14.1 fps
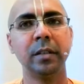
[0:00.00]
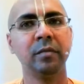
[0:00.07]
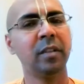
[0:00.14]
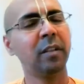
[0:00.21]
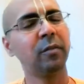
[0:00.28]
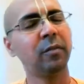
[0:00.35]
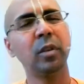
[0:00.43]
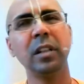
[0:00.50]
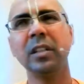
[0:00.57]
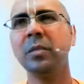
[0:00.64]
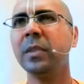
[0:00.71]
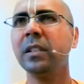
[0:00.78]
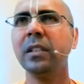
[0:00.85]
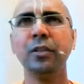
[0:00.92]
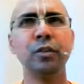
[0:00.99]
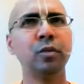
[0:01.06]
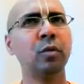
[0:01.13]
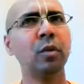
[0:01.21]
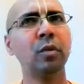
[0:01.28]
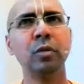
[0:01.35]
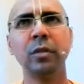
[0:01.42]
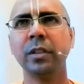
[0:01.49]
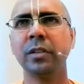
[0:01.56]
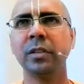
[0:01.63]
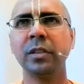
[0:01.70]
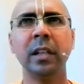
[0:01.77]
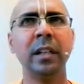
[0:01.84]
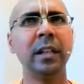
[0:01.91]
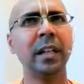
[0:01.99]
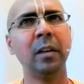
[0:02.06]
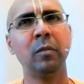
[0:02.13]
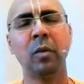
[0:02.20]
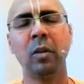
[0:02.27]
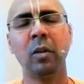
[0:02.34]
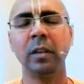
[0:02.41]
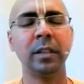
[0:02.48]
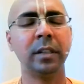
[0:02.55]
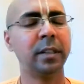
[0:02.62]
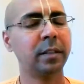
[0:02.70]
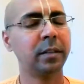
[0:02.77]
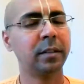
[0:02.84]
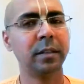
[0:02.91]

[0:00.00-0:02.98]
We have to ultimately show to Krishna that I want it.